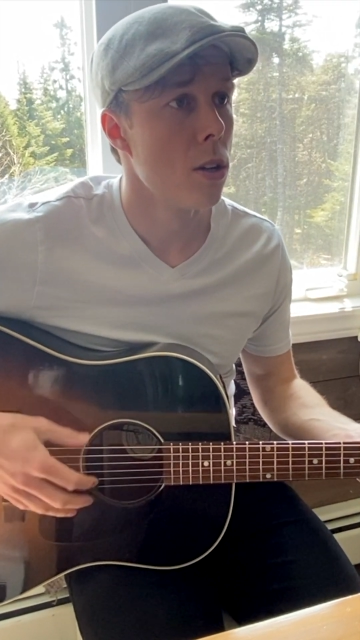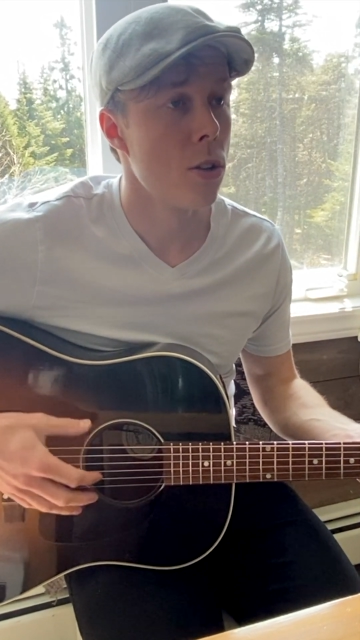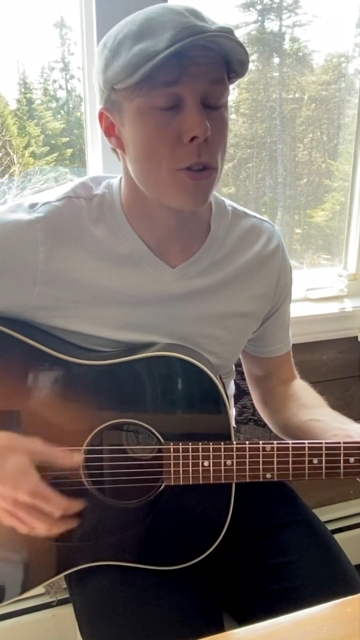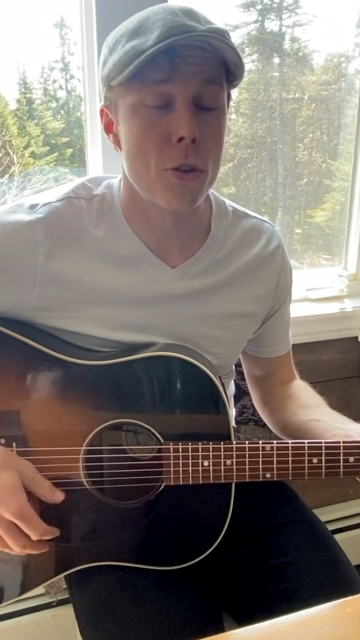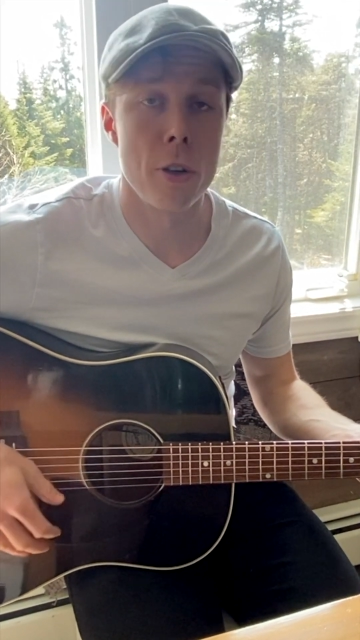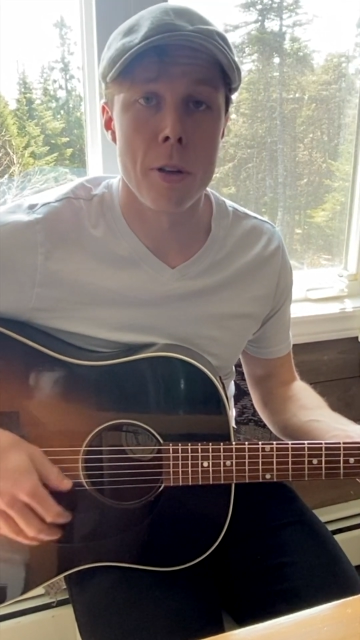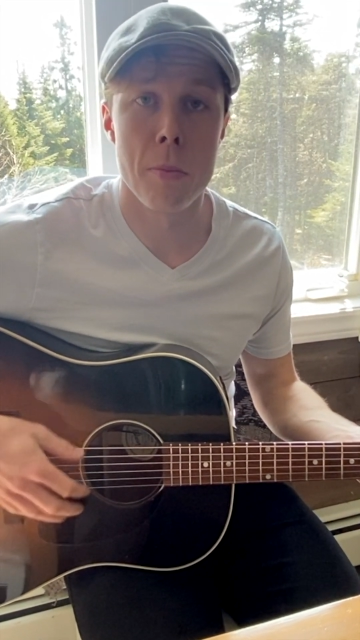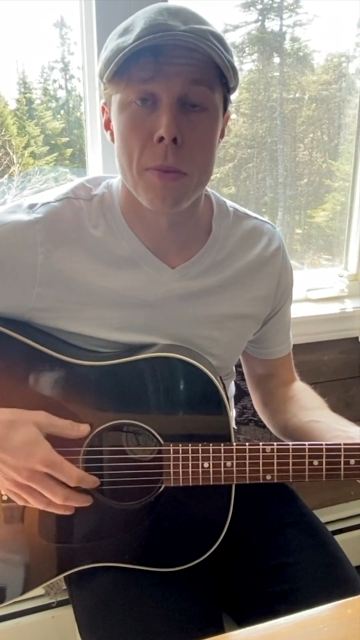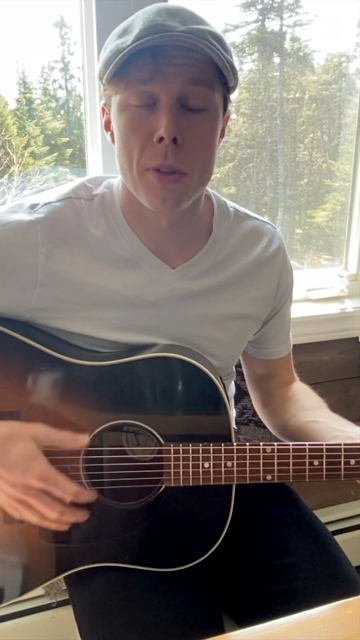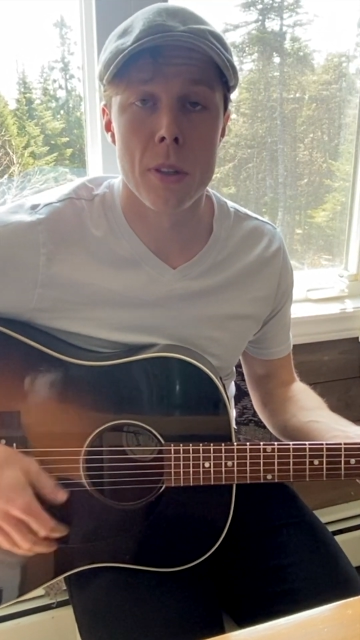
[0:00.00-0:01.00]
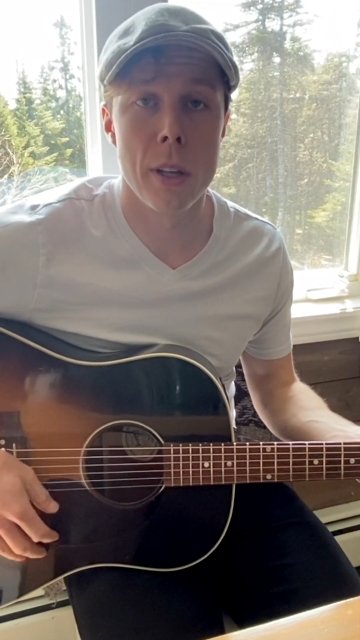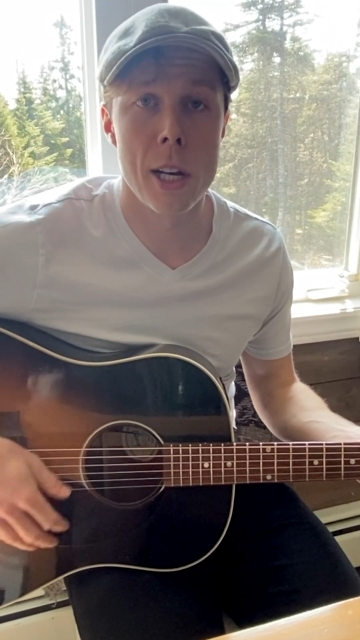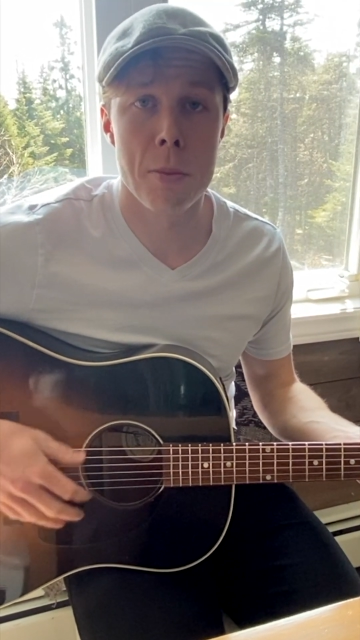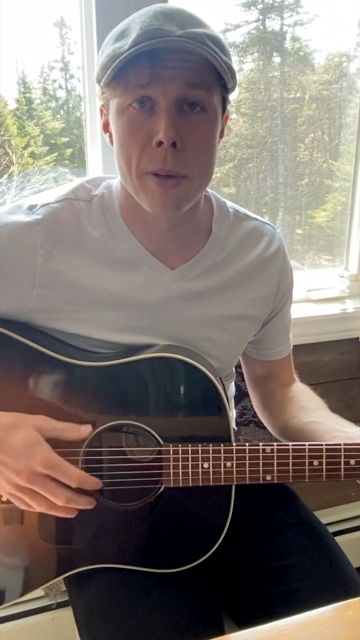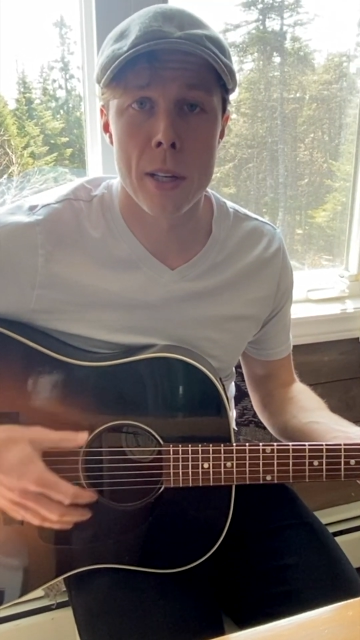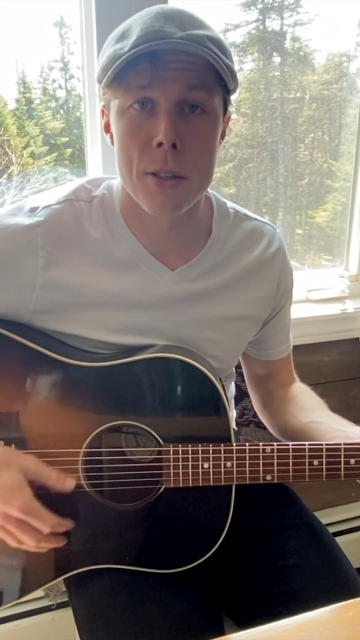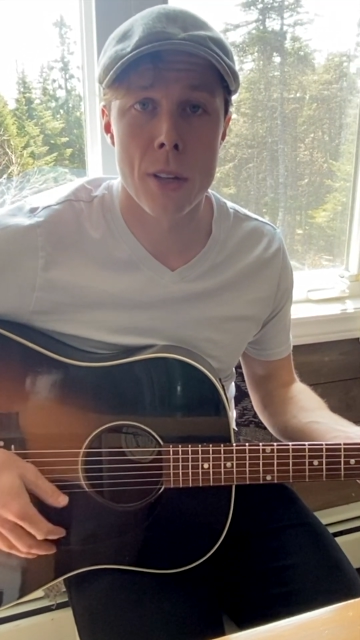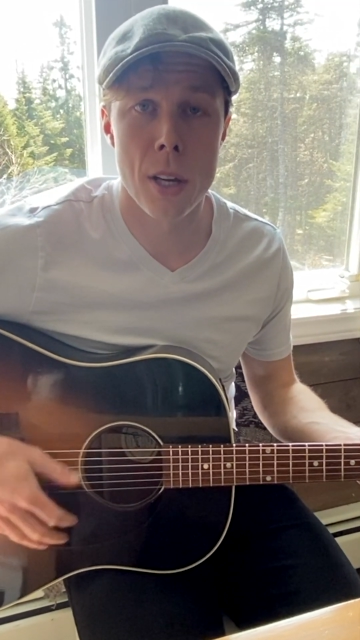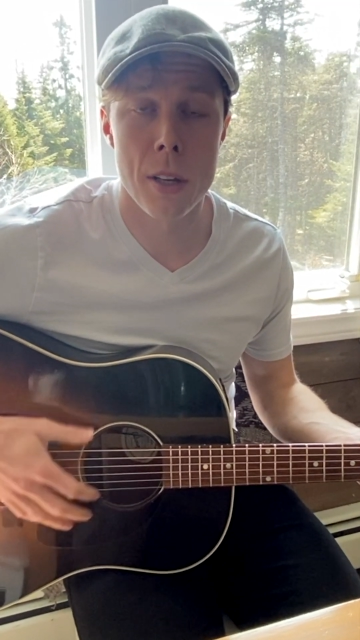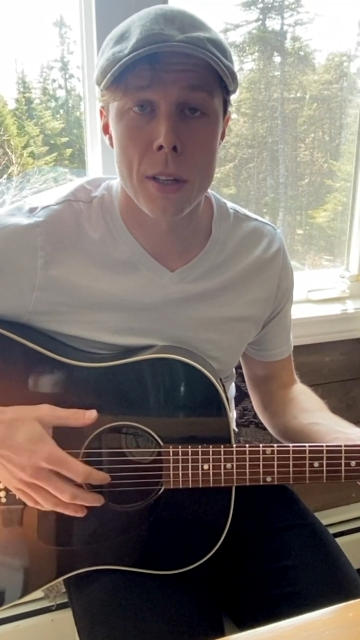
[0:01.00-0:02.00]
streamed Last Man
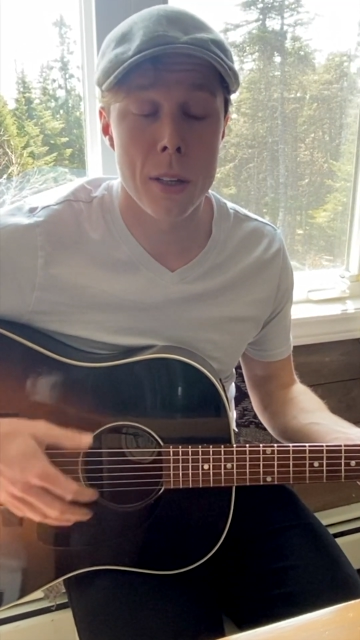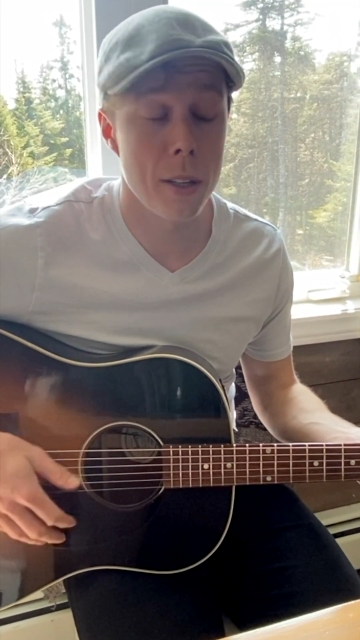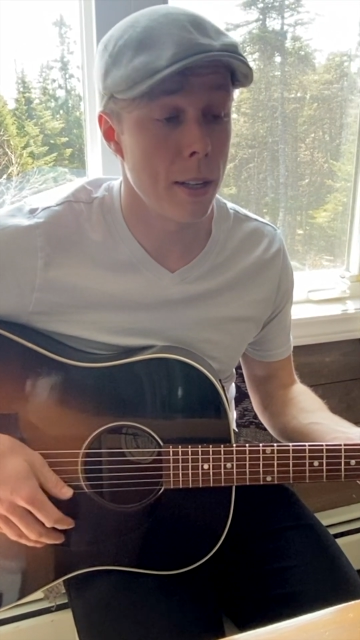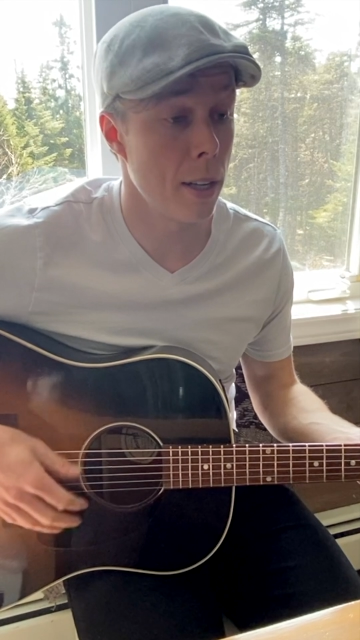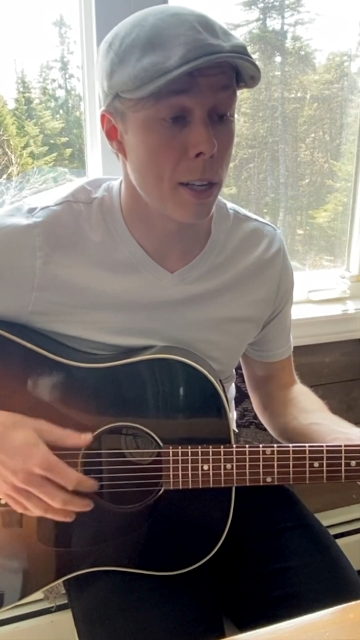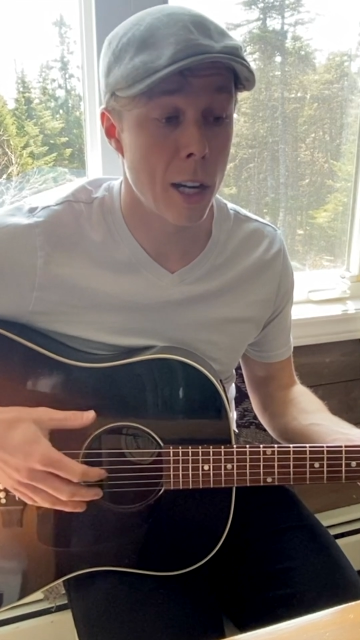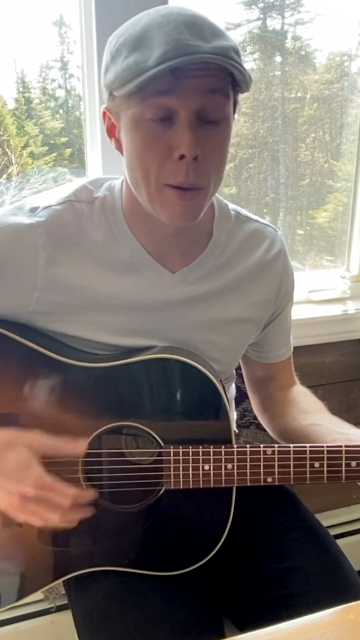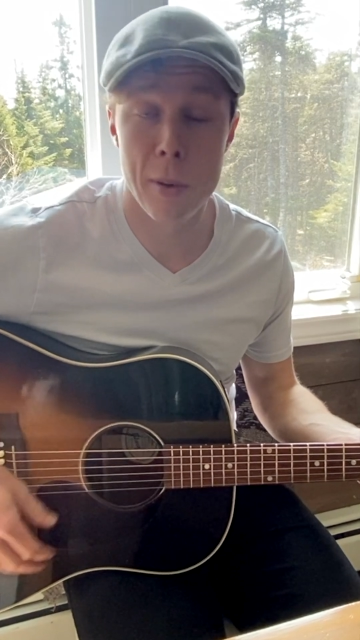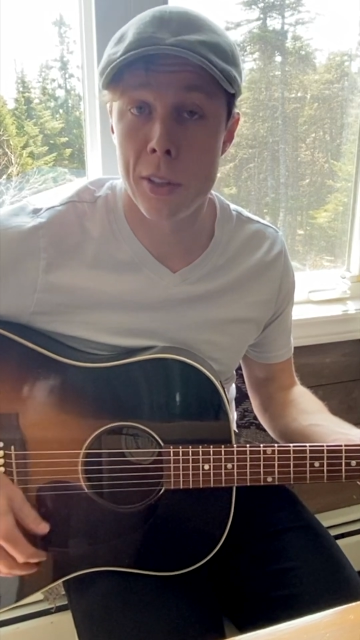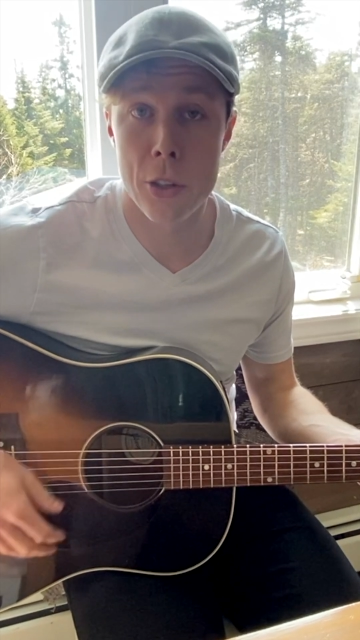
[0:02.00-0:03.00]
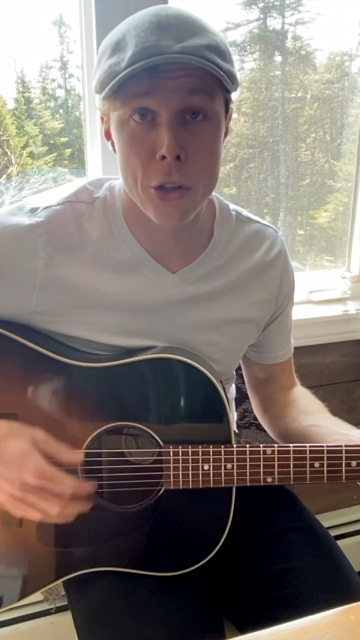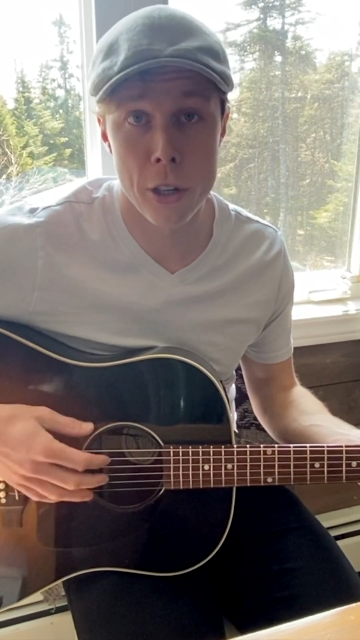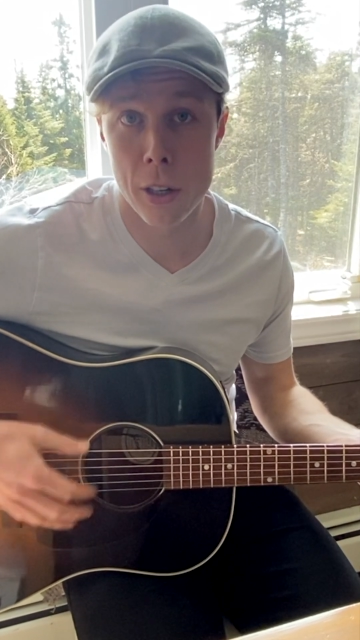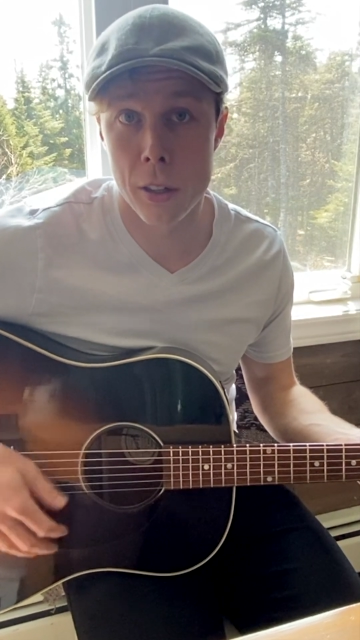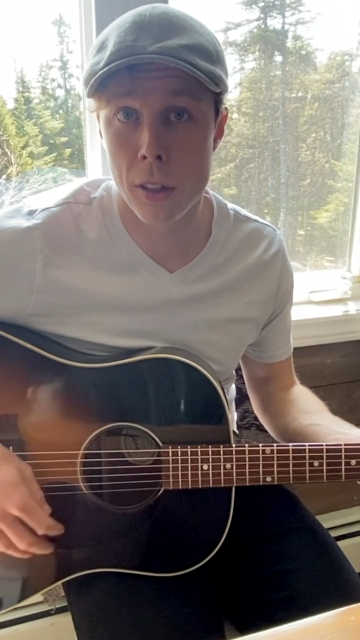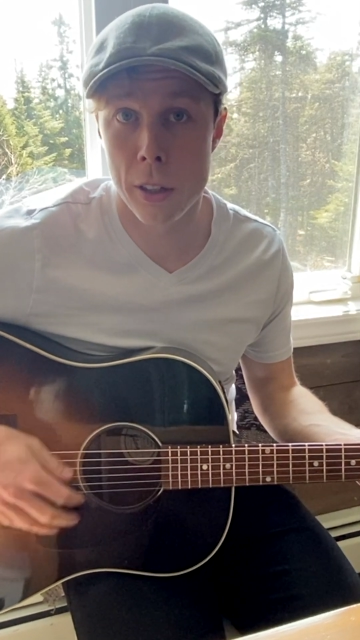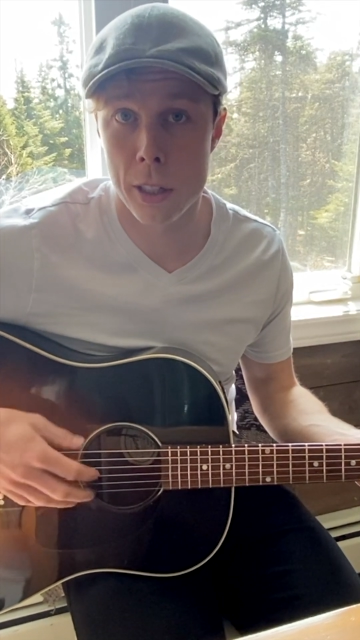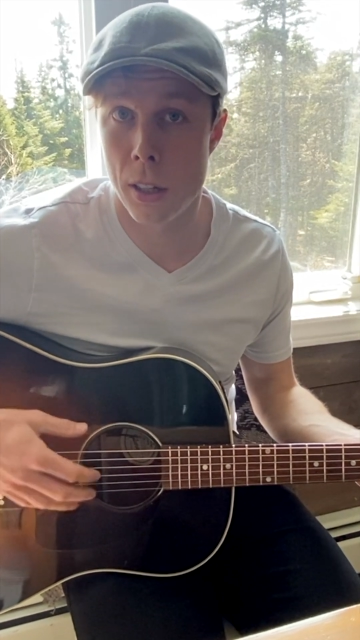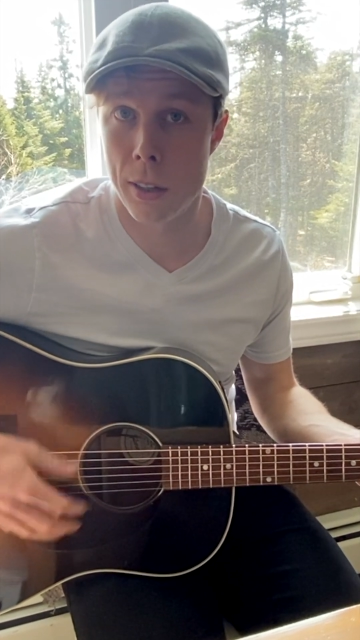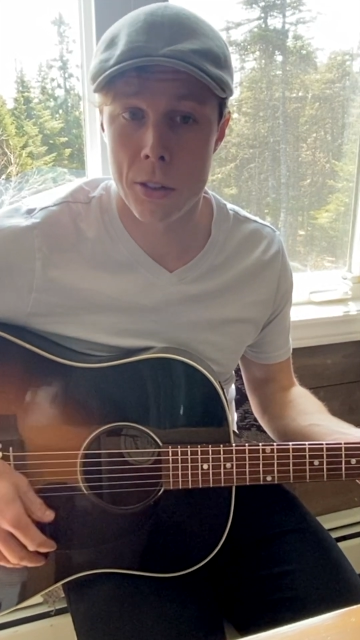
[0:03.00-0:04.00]
Standing, commented, shared,
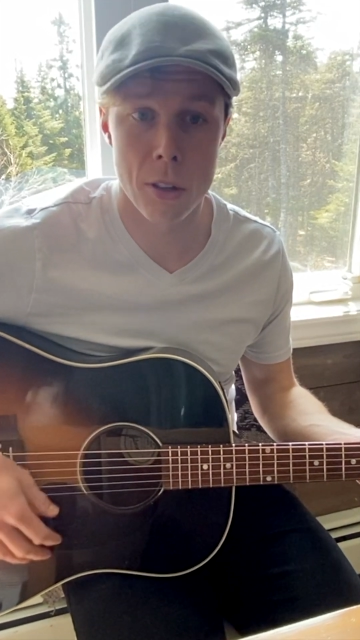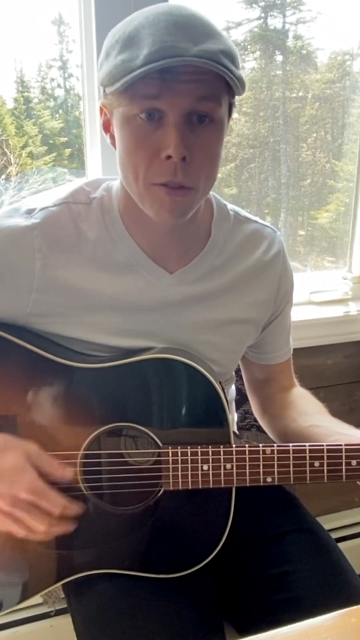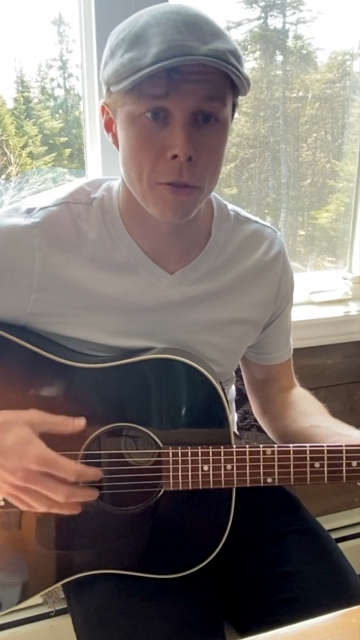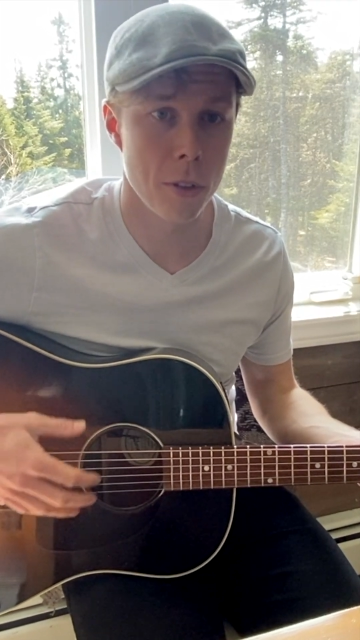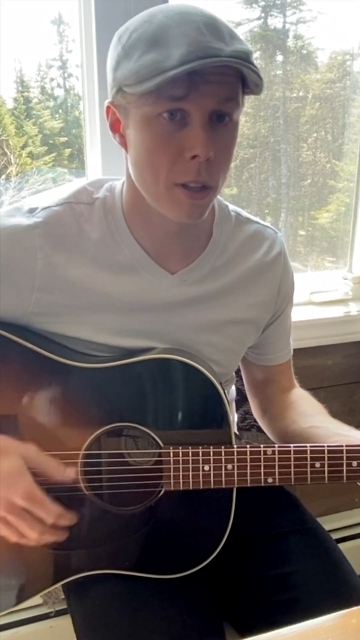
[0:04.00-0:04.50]
liked, all that stuff.